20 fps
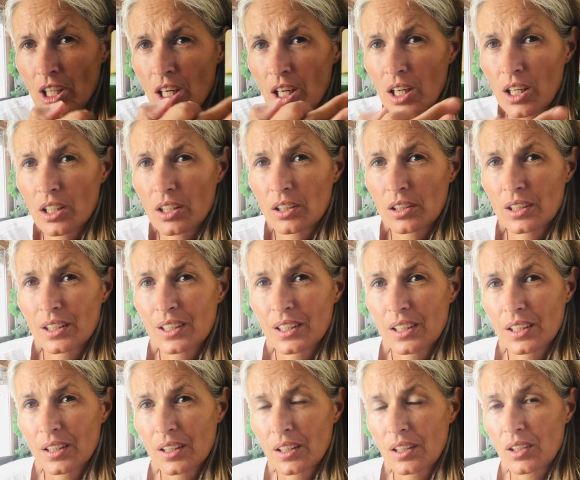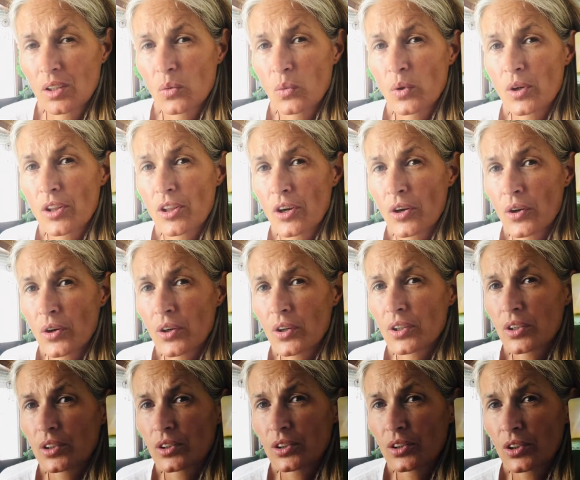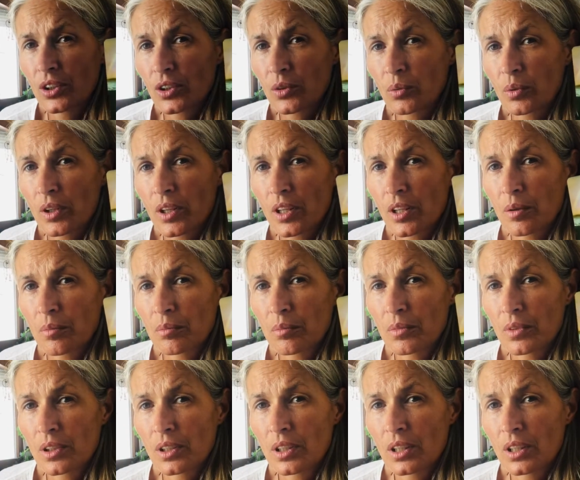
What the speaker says: are with her, not with him.